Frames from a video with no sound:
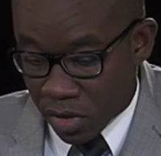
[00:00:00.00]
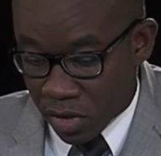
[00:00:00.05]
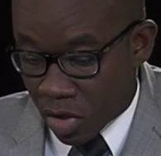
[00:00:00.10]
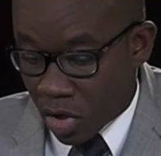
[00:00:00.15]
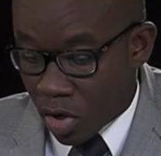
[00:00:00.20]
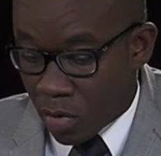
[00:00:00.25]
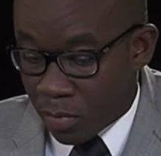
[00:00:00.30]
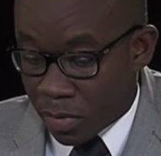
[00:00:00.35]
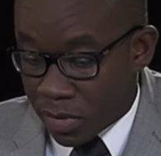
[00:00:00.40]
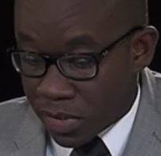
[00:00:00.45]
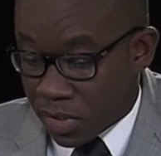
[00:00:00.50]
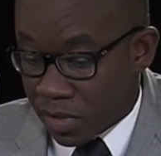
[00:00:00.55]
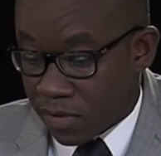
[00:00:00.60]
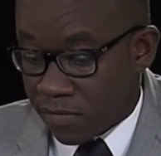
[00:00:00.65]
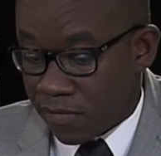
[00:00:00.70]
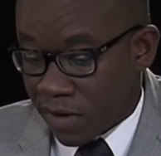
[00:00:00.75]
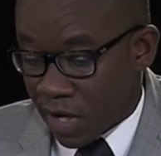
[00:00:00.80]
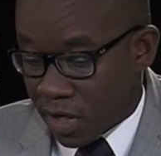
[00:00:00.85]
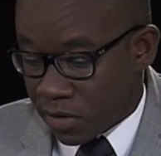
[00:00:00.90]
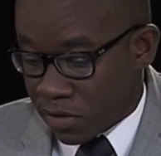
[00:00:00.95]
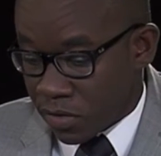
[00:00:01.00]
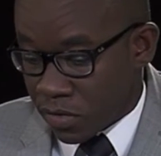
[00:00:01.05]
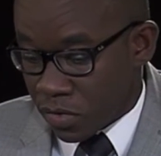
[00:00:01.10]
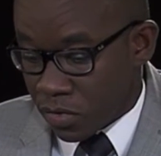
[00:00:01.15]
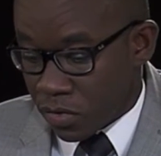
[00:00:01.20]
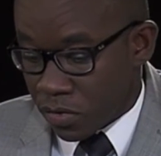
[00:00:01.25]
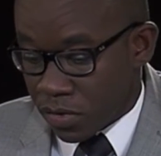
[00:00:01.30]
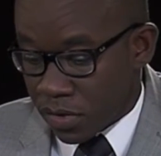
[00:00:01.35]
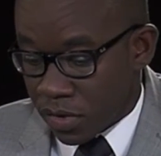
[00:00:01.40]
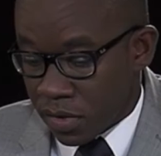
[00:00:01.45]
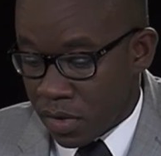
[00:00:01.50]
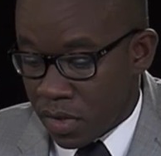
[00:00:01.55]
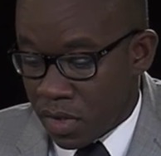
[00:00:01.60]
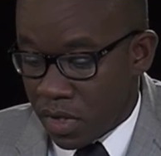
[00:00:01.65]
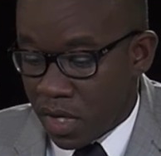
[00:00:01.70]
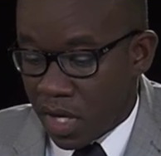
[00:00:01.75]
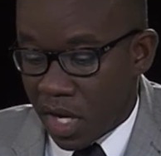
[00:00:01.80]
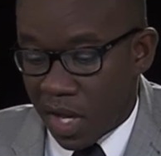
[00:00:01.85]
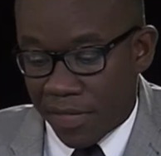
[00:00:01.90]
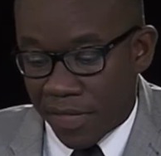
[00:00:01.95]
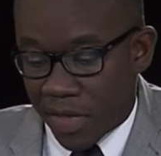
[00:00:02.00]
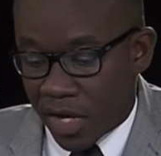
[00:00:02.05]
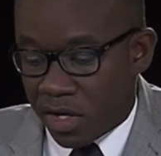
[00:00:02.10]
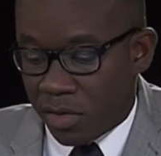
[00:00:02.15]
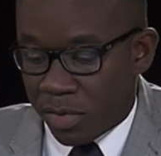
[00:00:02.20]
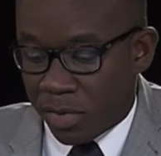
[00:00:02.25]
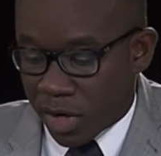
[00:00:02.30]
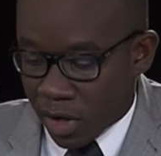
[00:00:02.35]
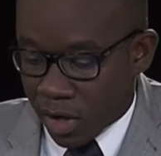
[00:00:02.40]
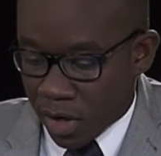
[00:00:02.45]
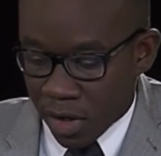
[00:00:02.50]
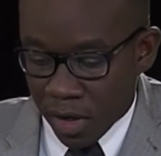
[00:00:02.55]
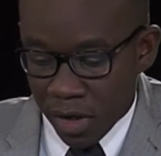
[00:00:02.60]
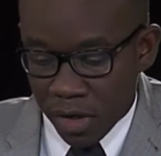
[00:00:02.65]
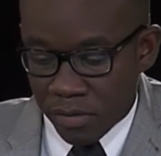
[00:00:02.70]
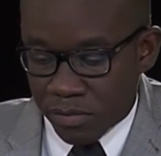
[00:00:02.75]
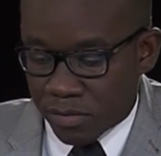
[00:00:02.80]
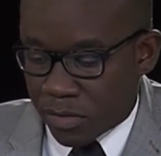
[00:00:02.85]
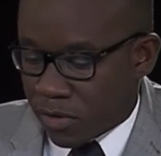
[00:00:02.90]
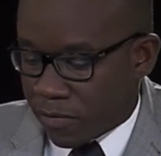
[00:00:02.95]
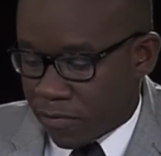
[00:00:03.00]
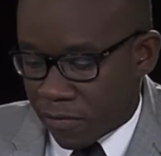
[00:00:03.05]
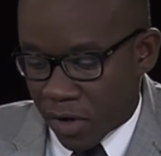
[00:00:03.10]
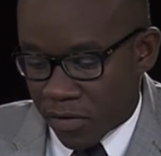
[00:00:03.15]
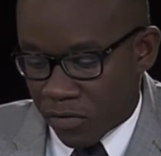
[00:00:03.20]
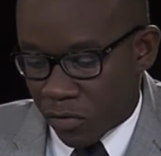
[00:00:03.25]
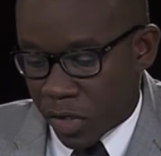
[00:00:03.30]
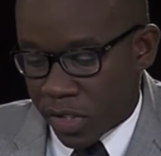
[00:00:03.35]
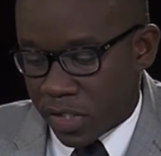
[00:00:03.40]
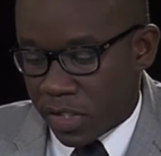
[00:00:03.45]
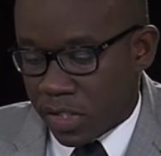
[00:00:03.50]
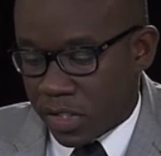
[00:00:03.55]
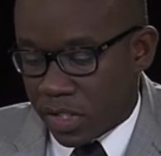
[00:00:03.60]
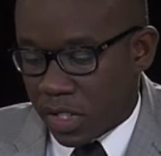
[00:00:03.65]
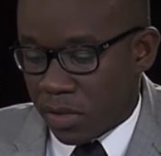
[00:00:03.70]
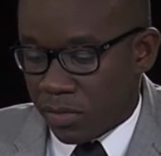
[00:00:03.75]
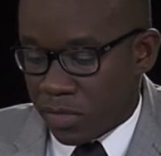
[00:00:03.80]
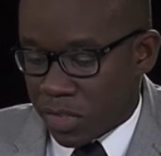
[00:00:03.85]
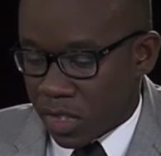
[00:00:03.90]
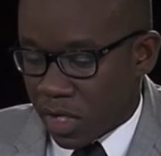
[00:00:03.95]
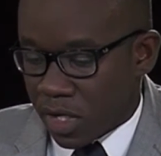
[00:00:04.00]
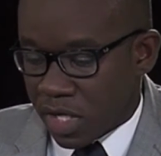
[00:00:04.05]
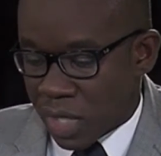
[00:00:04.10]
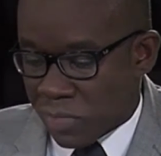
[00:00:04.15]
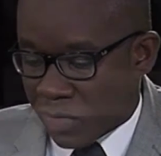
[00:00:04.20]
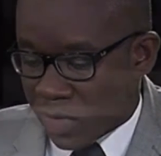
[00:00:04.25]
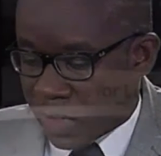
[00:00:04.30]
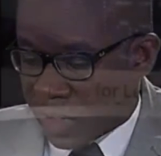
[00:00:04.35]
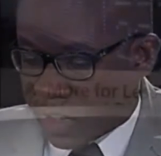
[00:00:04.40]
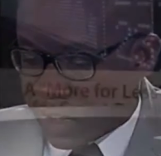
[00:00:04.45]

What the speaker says: composite factor scores and then apply the 5 weighting schemes dynamically?